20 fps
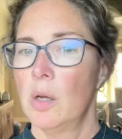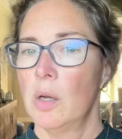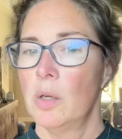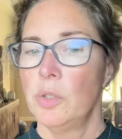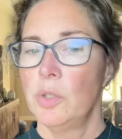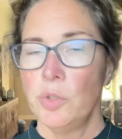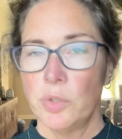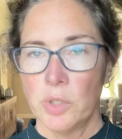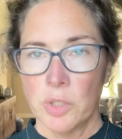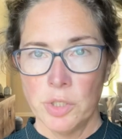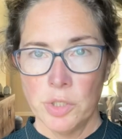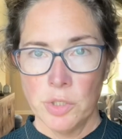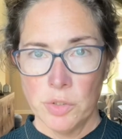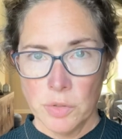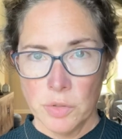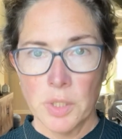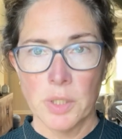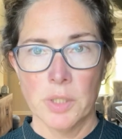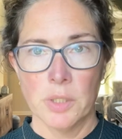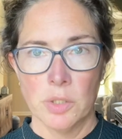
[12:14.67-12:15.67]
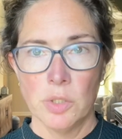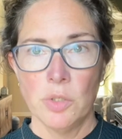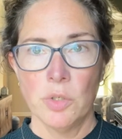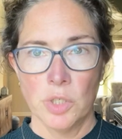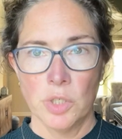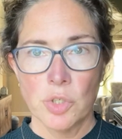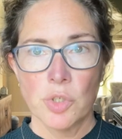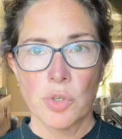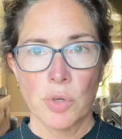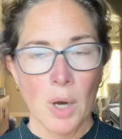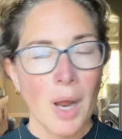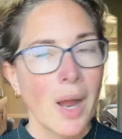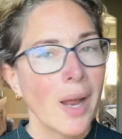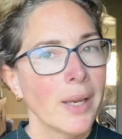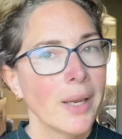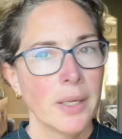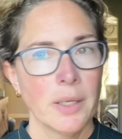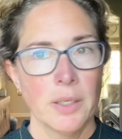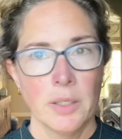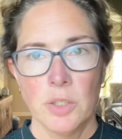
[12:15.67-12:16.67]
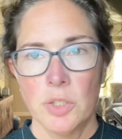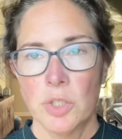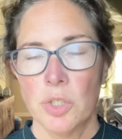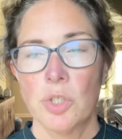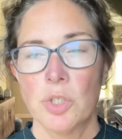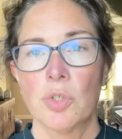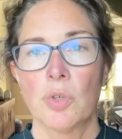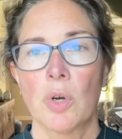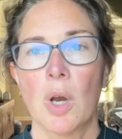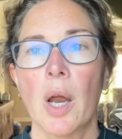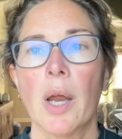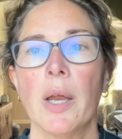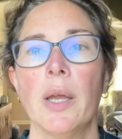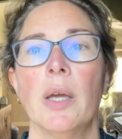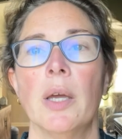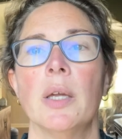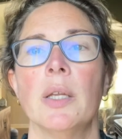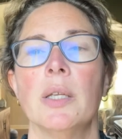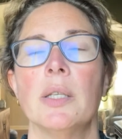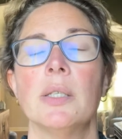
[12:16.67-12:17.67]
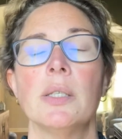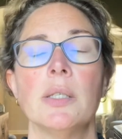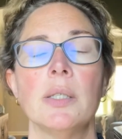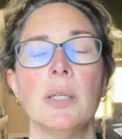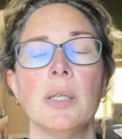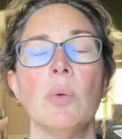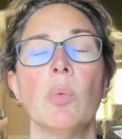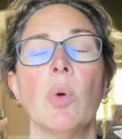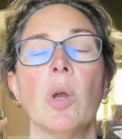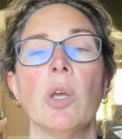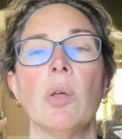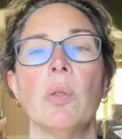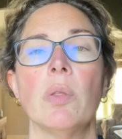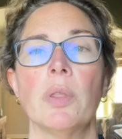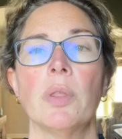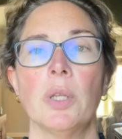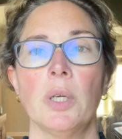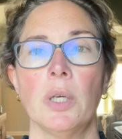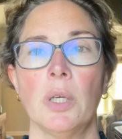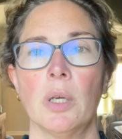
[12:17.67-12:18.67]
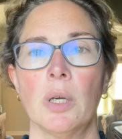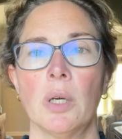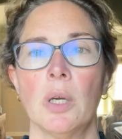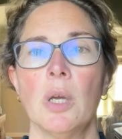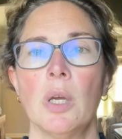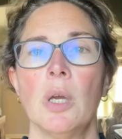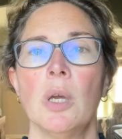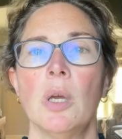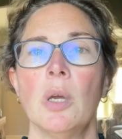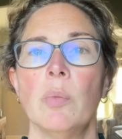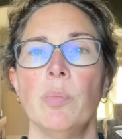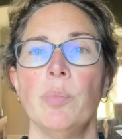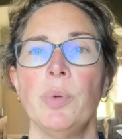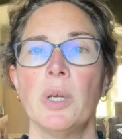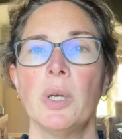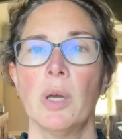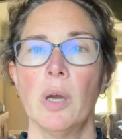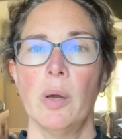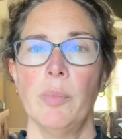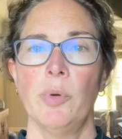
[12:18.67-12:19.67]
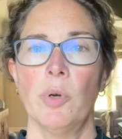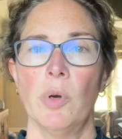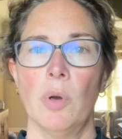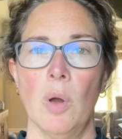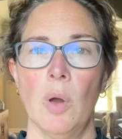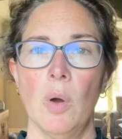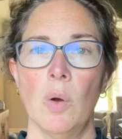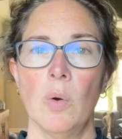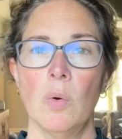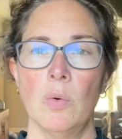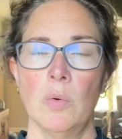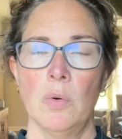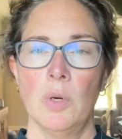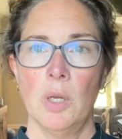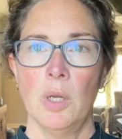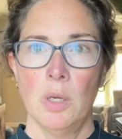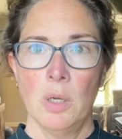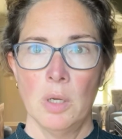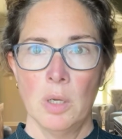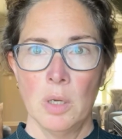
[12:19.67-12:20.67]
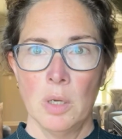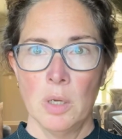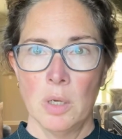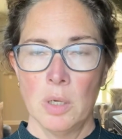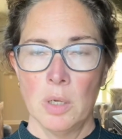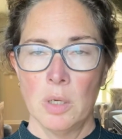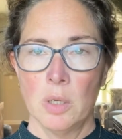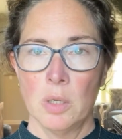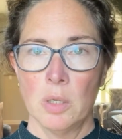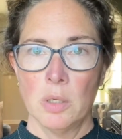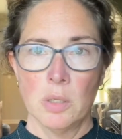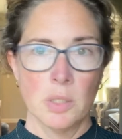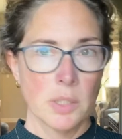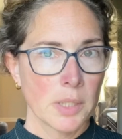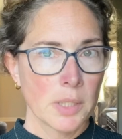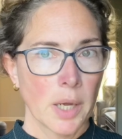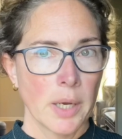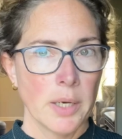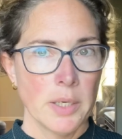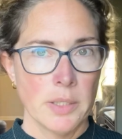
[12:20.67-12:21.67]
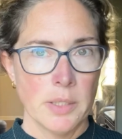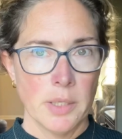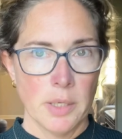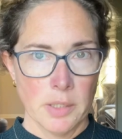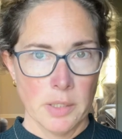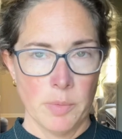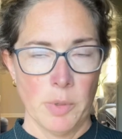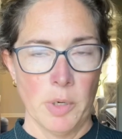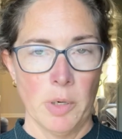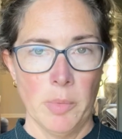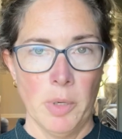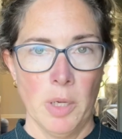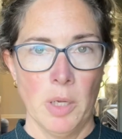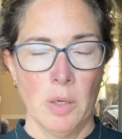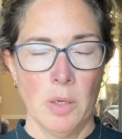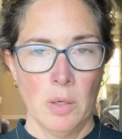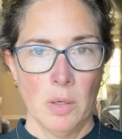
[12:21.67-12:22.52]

You can do this. You can try it. Just try it and see what you think. Become your own science experiment.